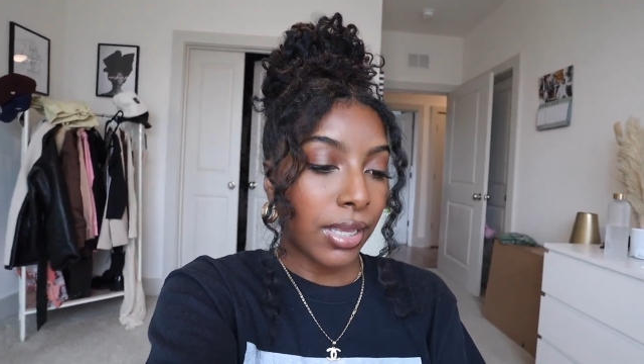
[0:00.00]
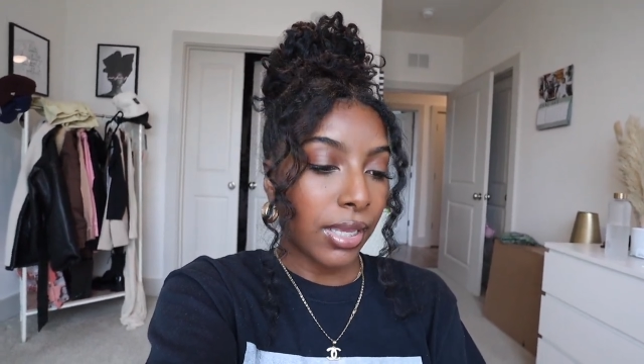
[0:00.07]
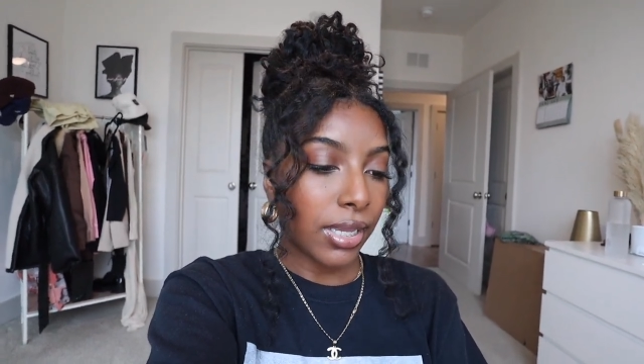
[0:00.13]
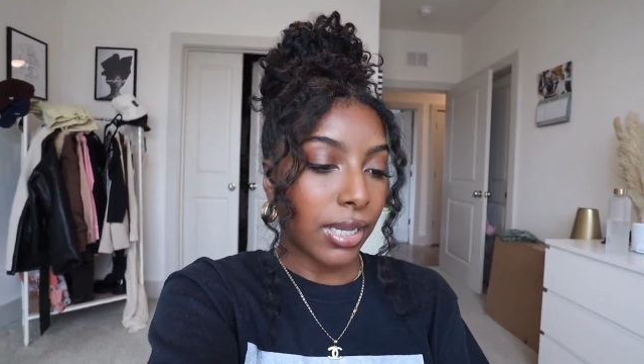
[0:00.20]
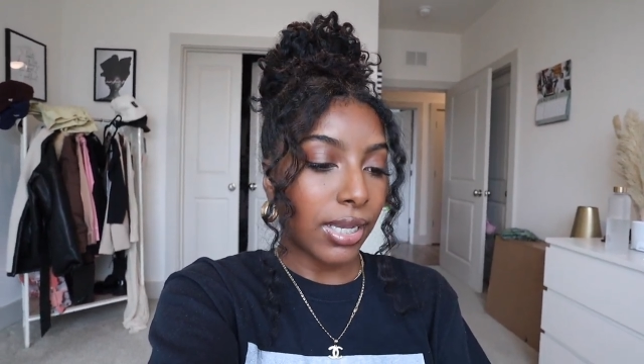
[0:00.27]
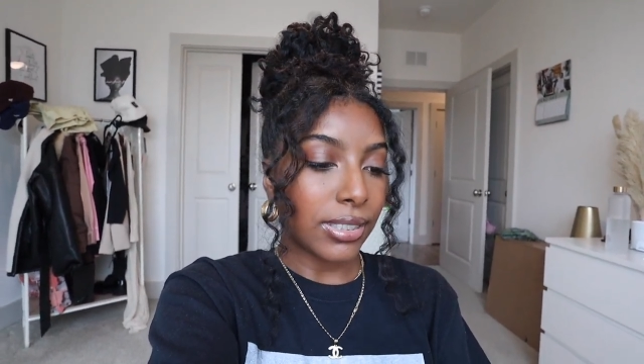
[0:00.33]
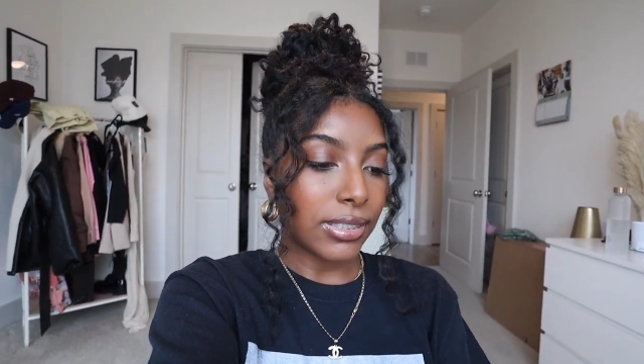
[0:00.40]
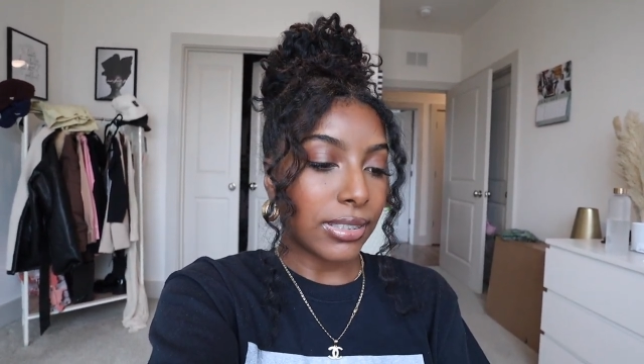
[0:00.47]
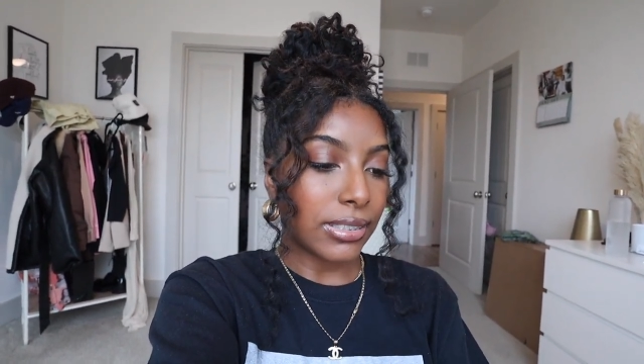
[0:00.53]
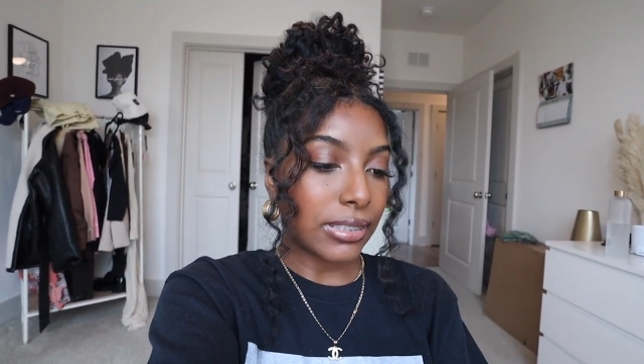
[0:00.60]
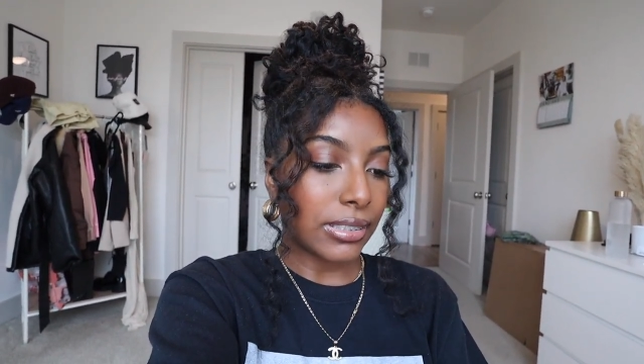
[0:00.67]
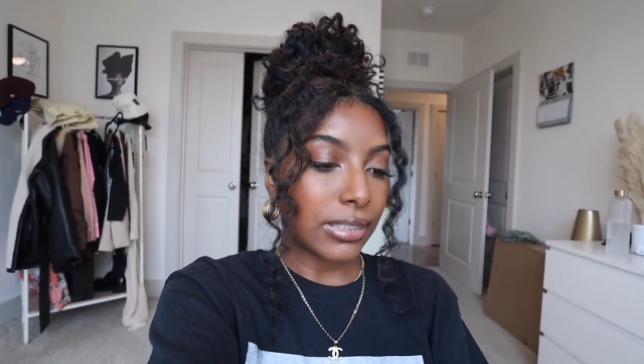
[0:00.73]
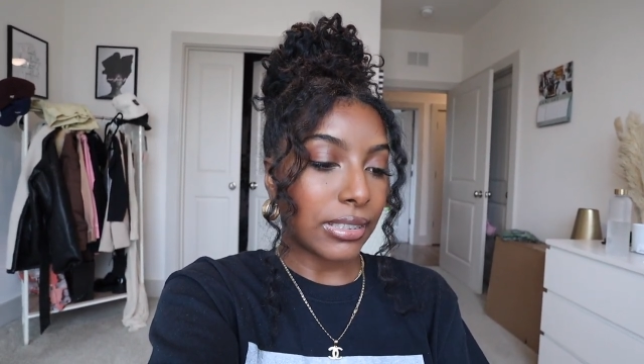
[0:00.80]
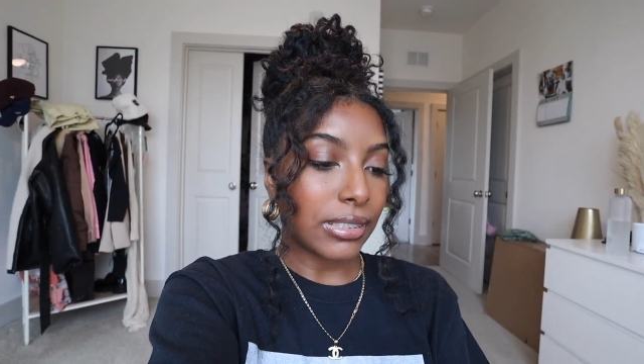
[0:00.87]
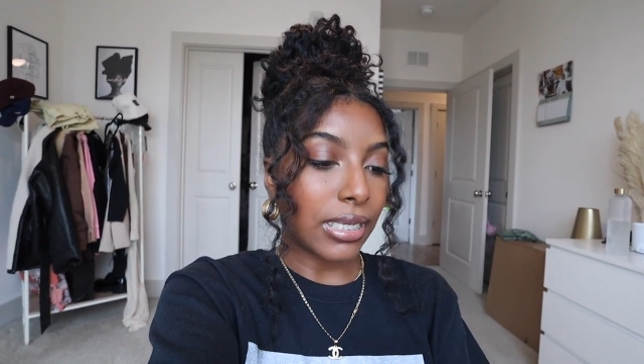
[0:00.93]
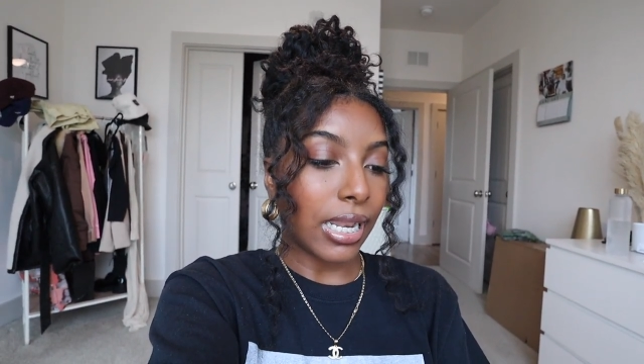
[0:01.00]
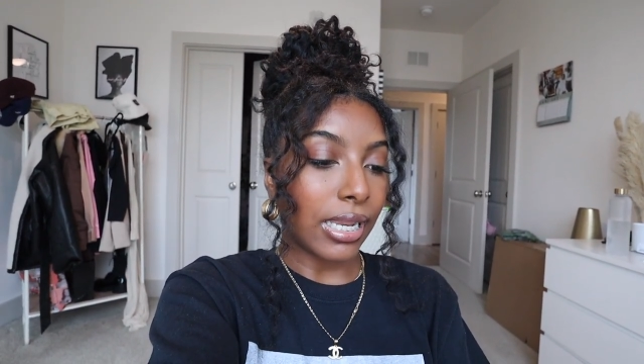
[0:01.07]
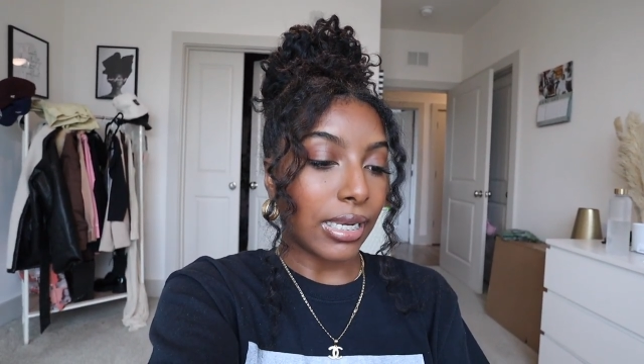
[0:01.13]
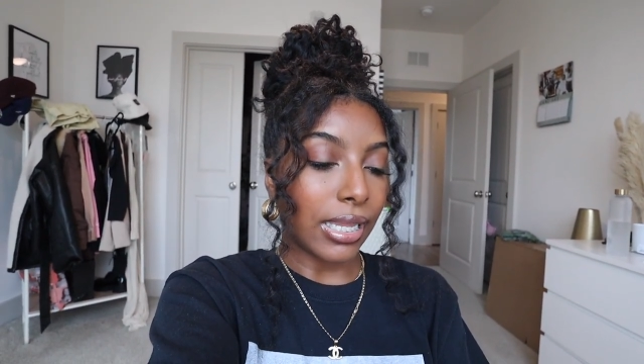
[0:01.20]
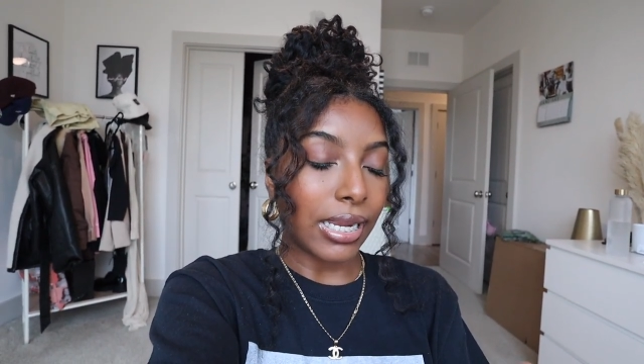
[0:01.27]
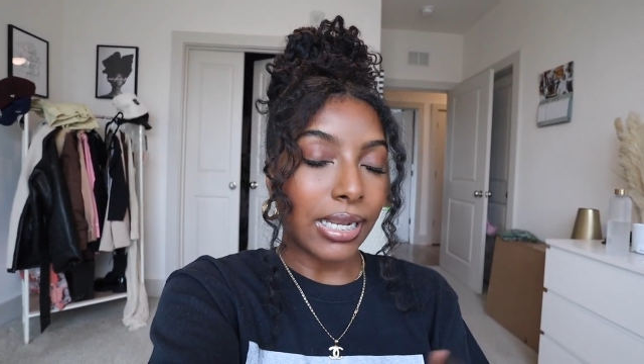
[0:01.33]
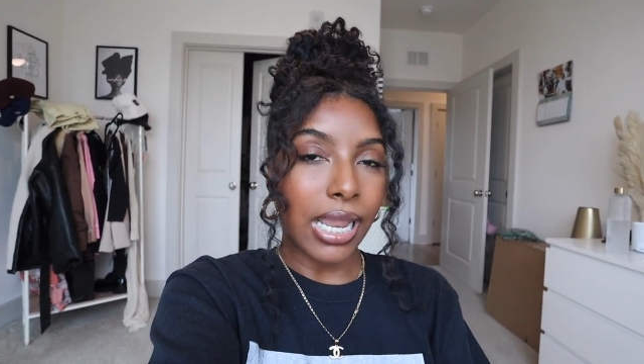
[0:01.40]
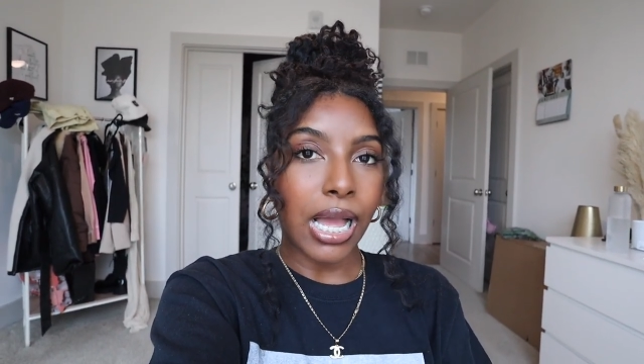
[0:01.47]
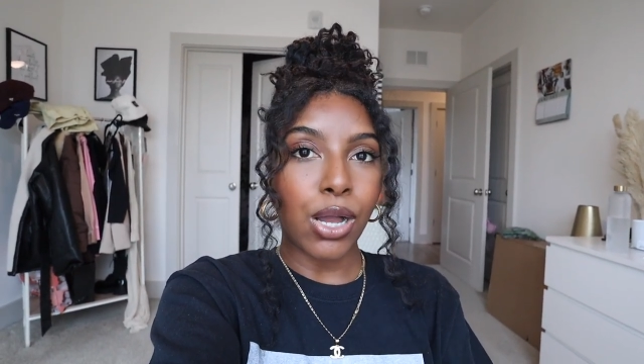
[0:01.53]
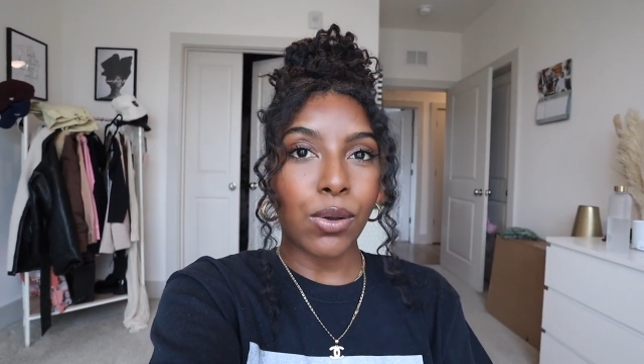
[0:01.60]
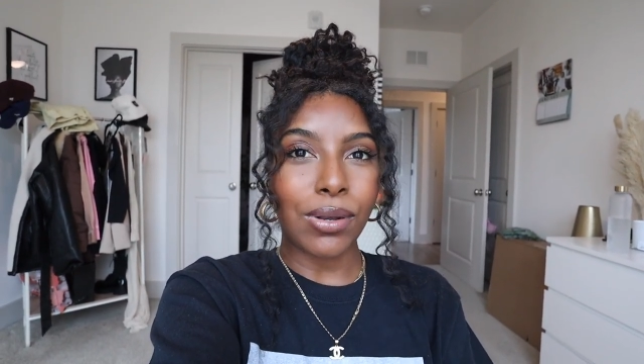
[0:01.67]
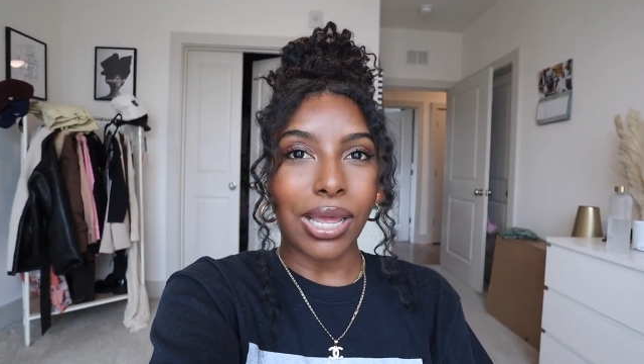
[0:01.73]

because it's getting late now